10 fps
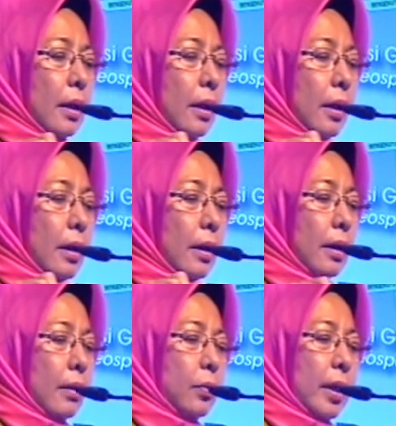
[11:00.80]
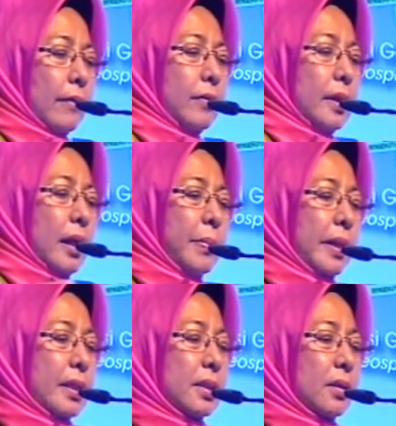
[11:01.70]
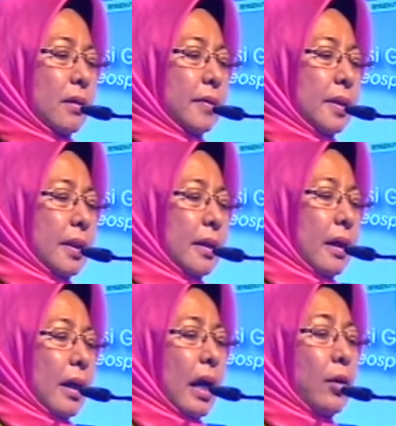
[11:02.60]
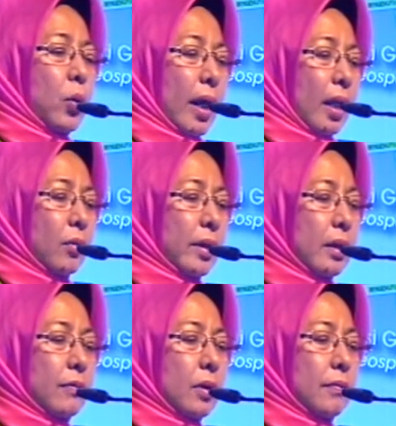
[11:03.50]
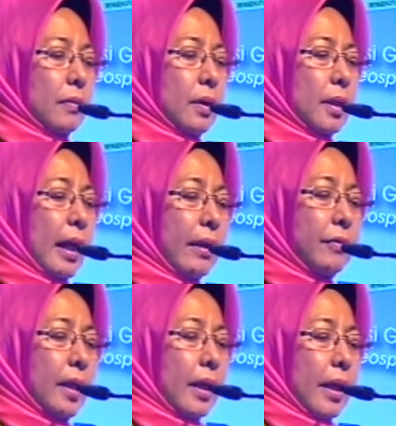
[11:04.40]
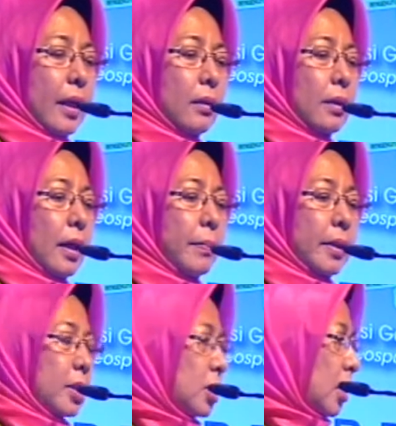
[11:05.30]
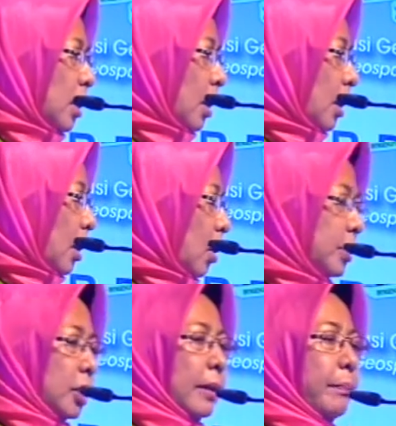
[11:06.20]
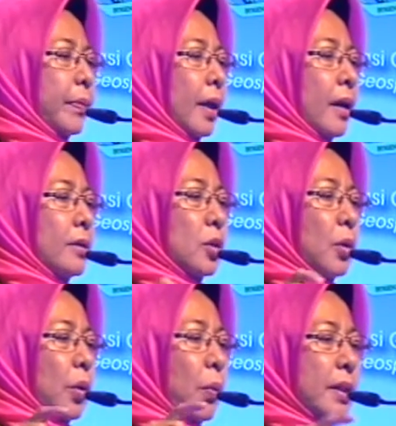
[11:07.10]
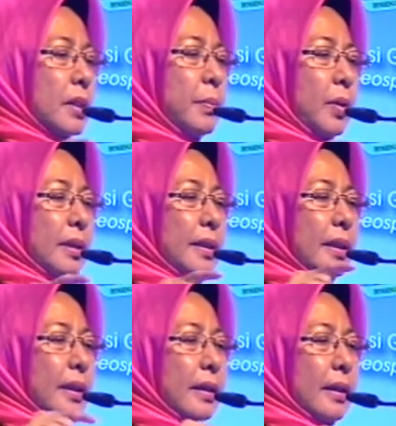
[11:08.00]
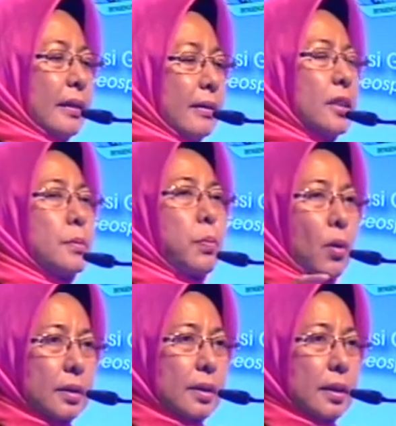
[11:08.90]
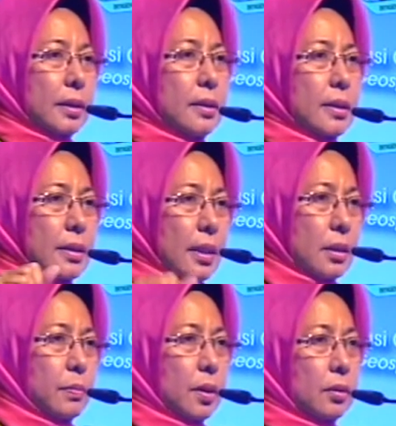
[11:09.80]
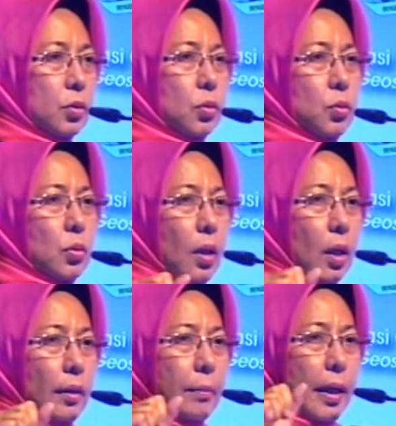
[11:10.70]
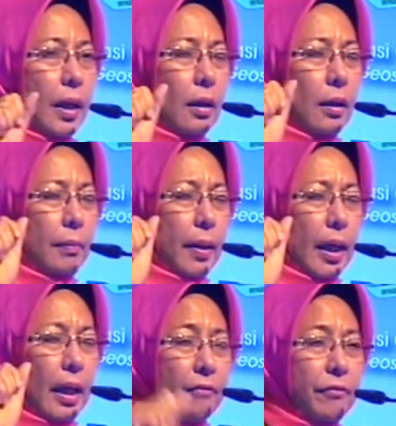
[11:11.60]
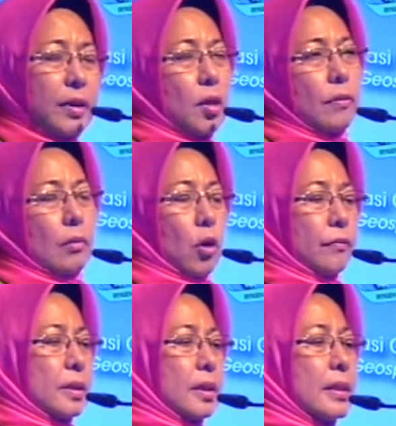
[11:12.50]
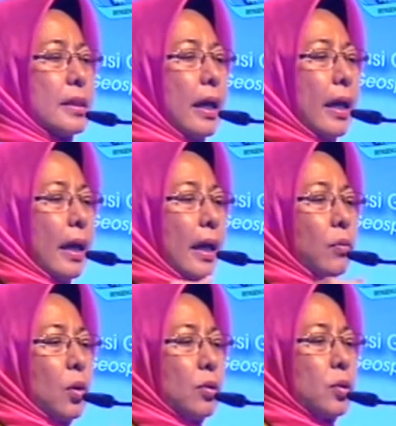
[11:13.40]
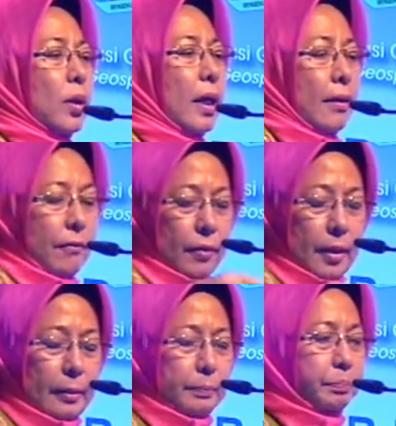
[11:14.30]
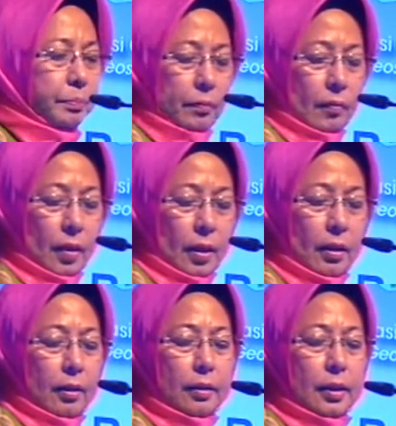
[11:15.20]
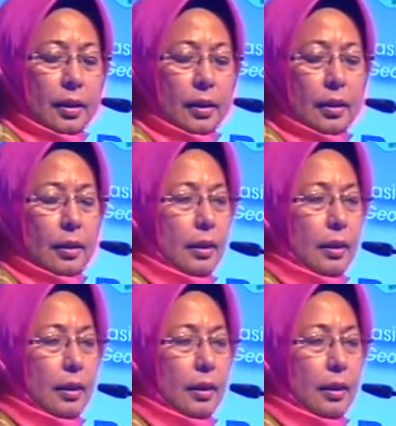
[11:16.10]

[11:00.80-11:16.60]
We have here application of the ROL or the River of Life and application lodging. So what is important here, in this portal, it is accessible by every of our officers, and we also have the